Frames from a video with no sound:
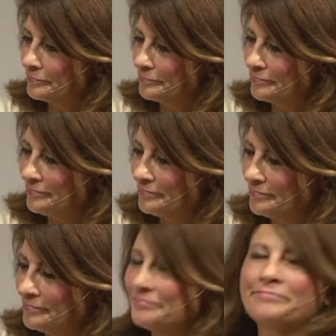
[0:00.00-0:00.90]

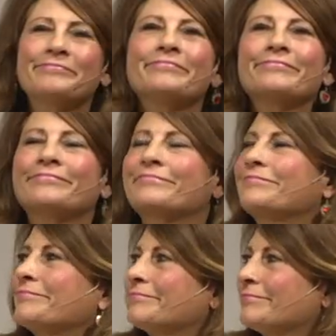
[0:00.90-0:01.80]

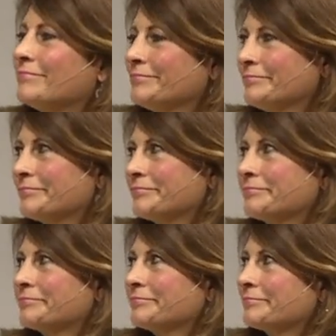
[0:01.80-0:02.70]

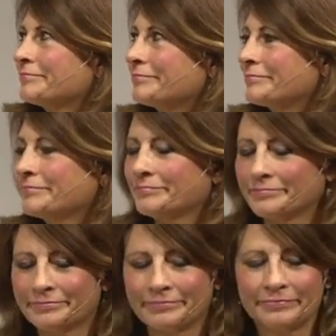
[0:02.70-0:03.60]

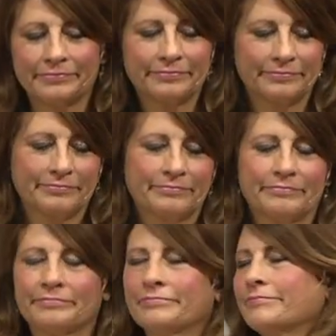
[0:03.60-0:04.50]

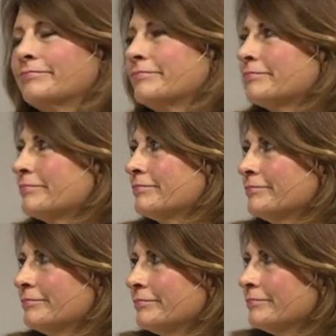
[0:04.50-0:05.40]

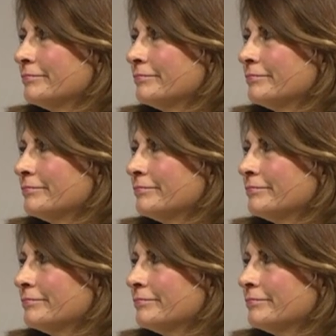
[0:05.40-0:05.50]
This person isn't speaking.